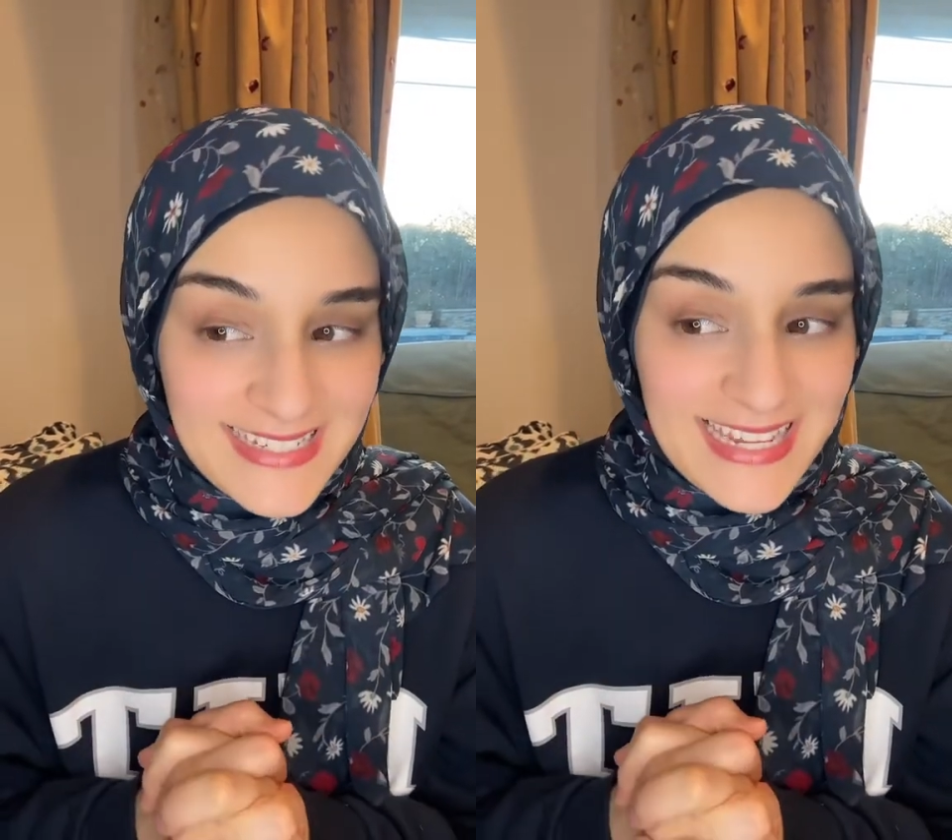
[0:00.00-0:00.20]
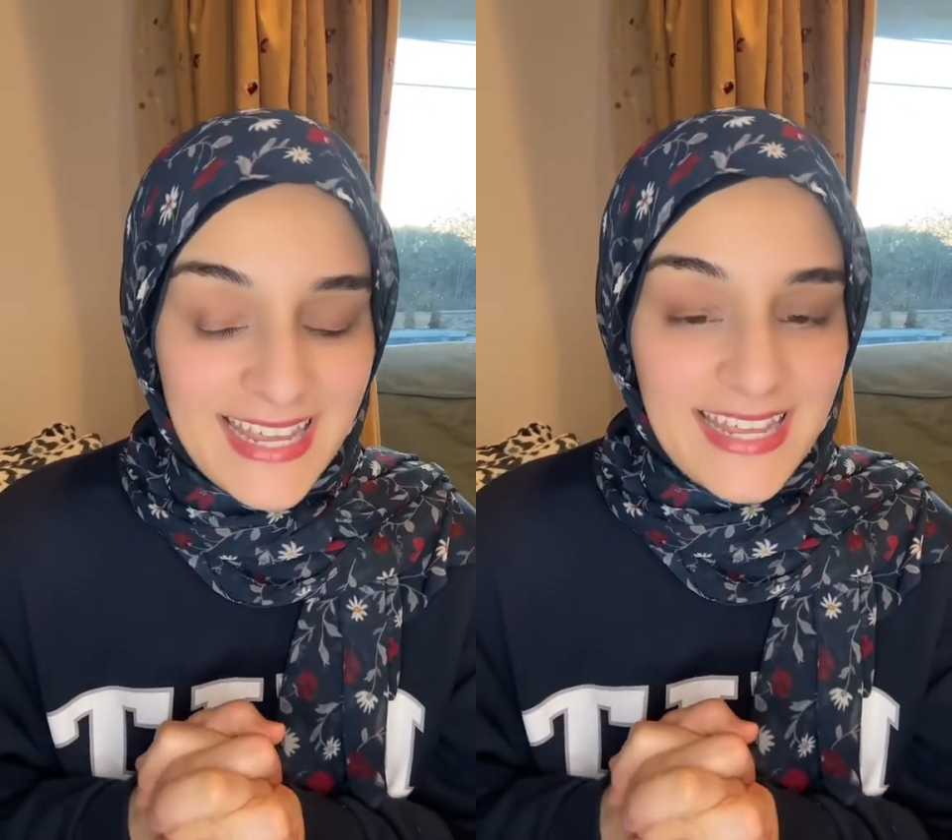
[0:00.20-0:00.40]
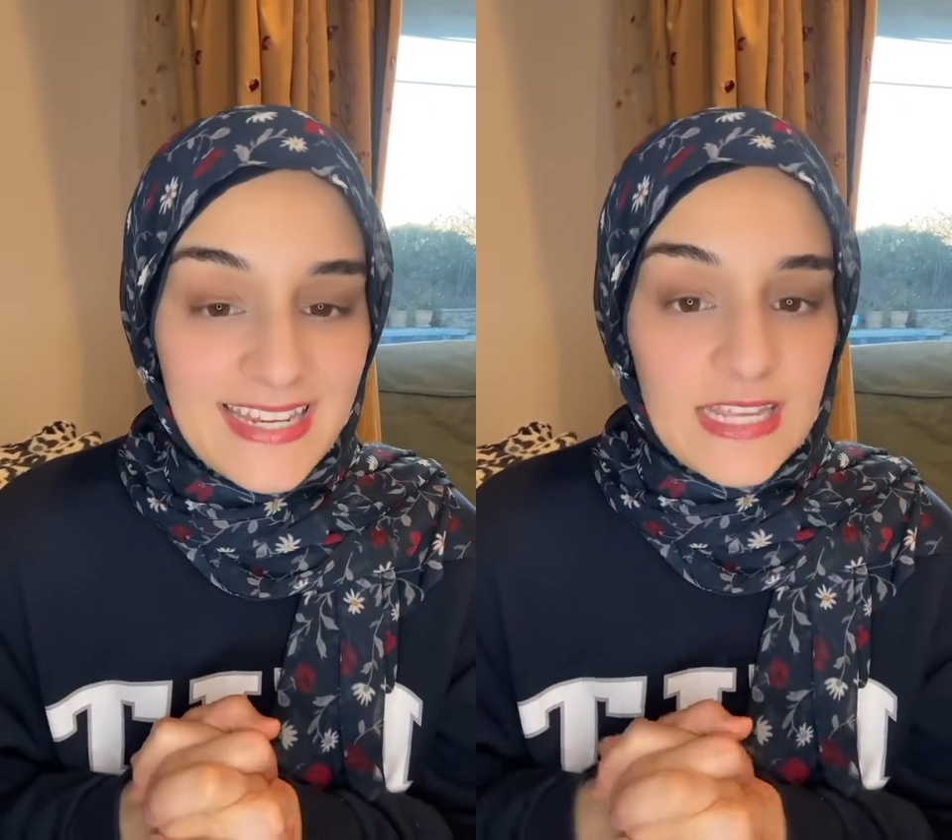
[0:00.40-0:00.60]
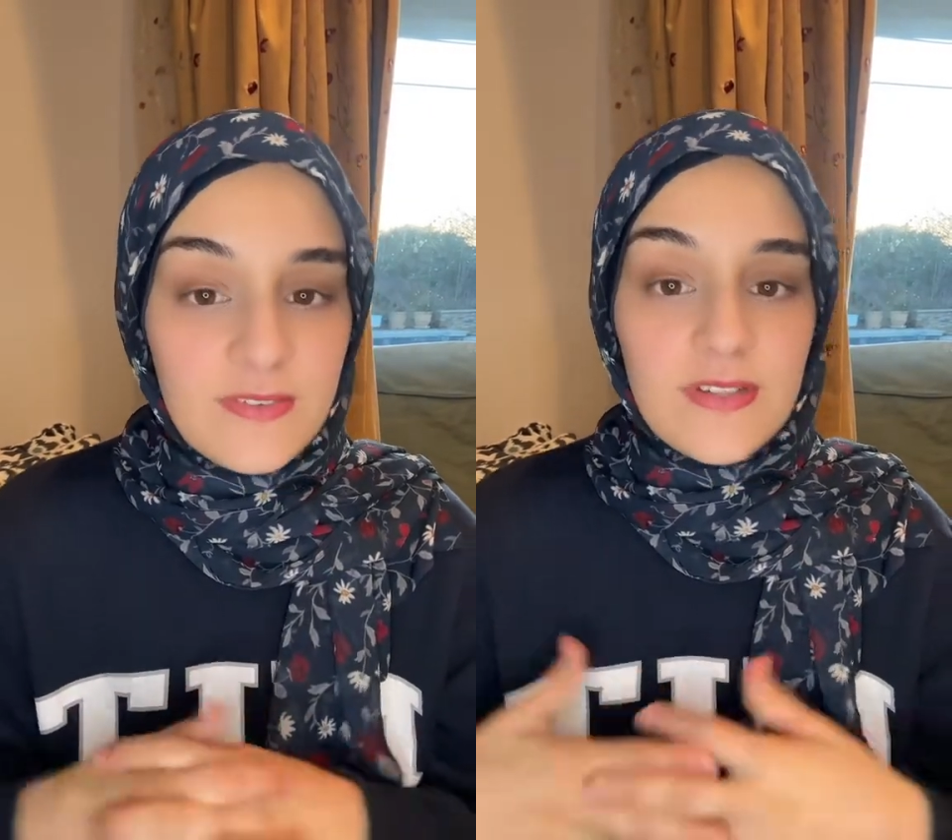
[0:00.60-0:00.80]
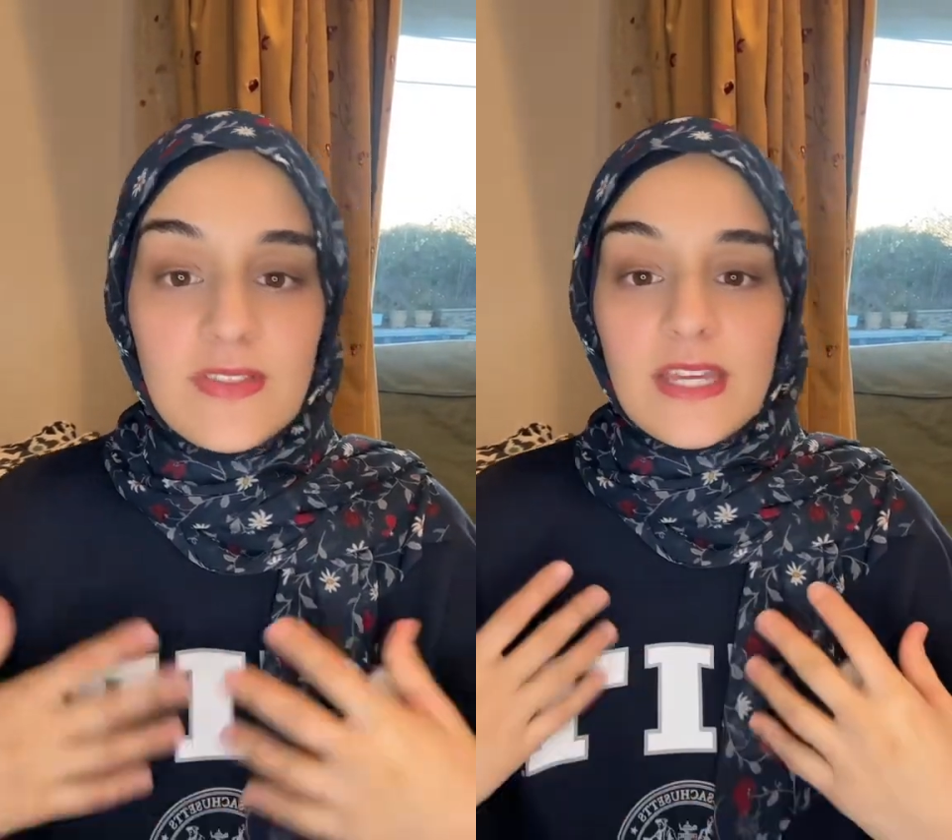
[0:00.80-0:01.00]
And even
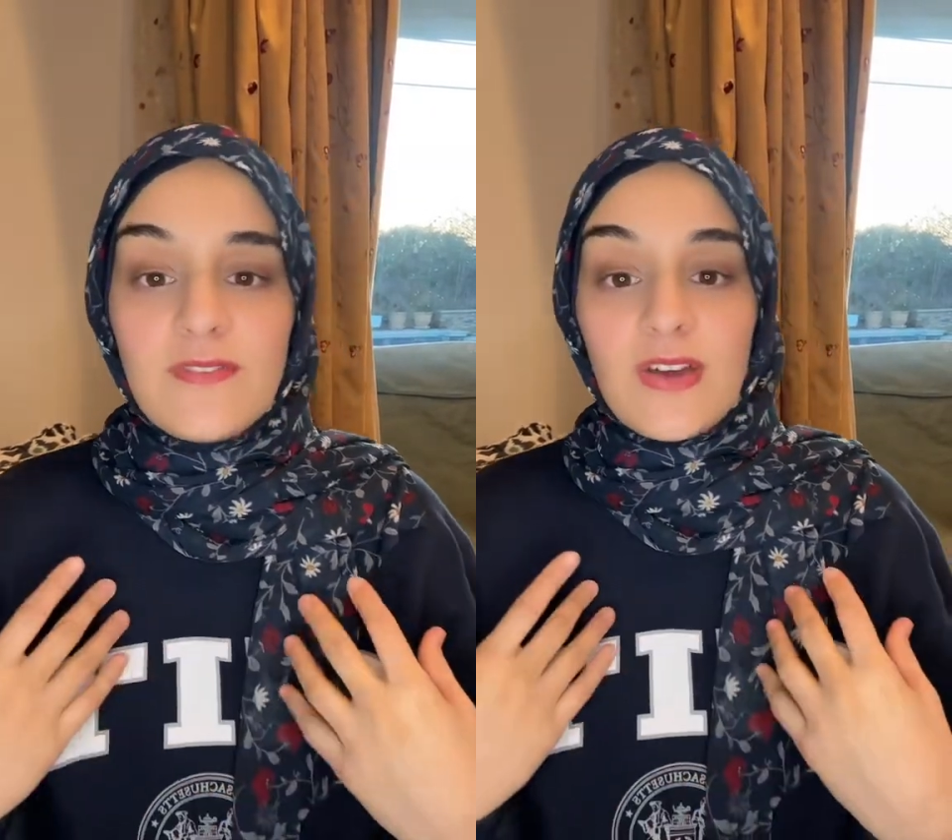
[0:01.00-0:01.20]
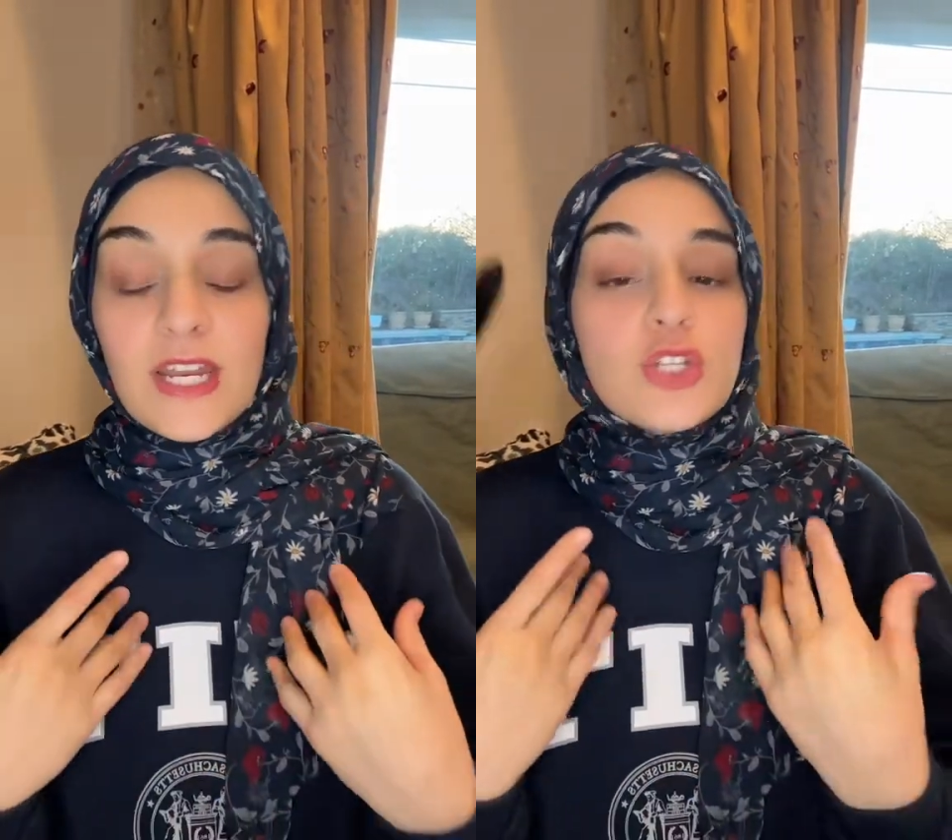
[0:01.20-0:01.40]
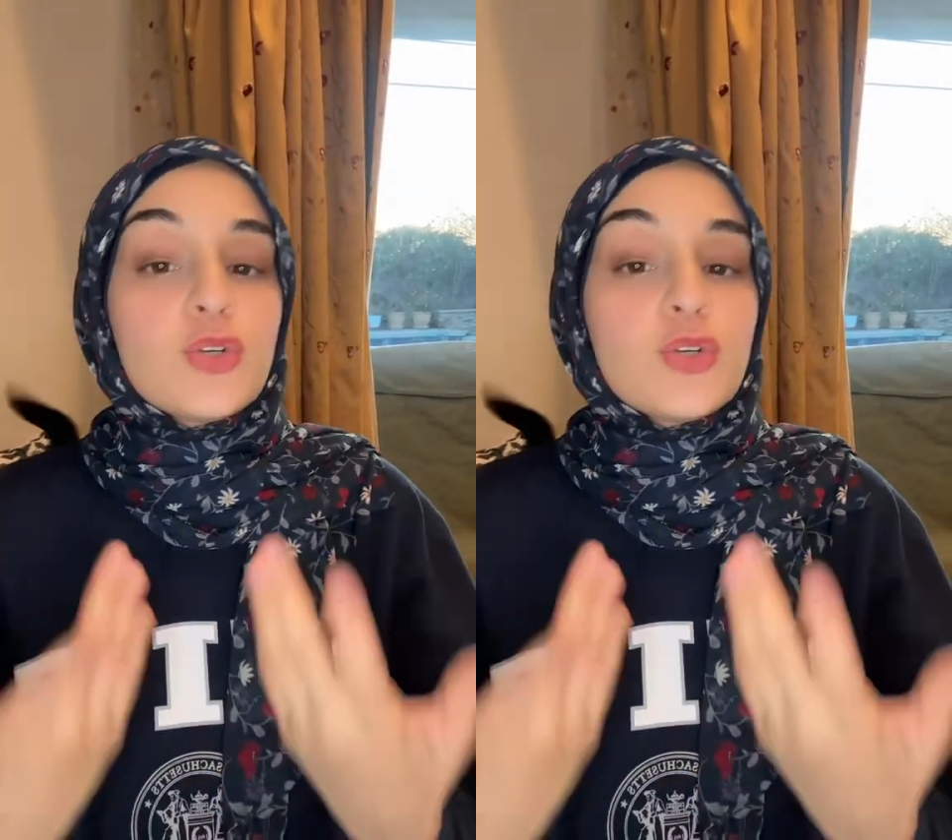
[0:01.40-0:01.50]
if they invited you